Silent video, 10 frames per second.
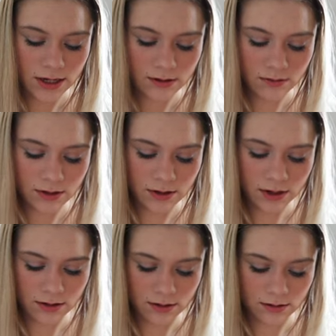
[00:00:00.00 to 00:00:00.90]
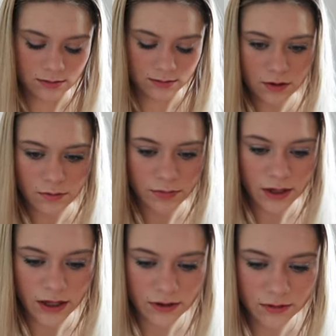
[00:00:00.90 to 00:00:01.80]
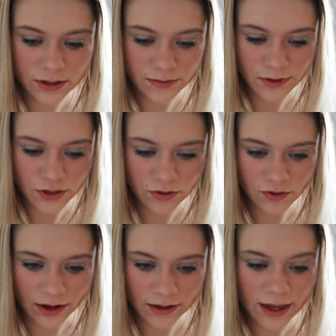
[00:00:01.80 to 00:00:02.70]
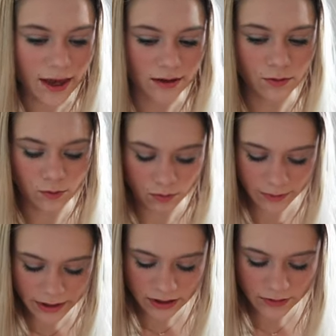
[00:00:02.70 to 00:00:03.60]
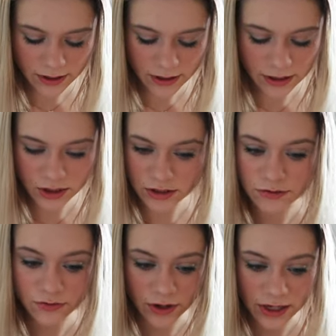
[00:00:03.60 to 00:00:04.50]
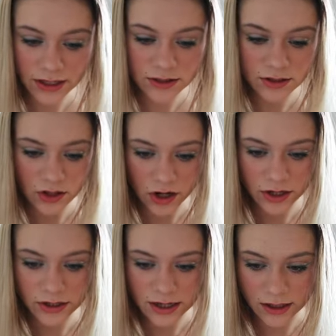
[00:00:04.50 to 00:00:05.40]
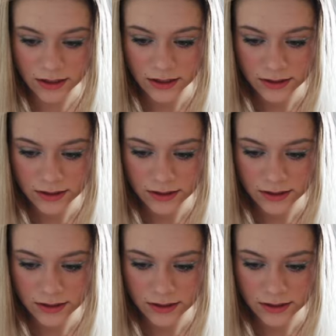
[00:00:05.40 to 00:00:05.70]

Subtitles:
kind of want like a, but I don't want it to be too, okay, what am I doing? Just freaking start, Talia.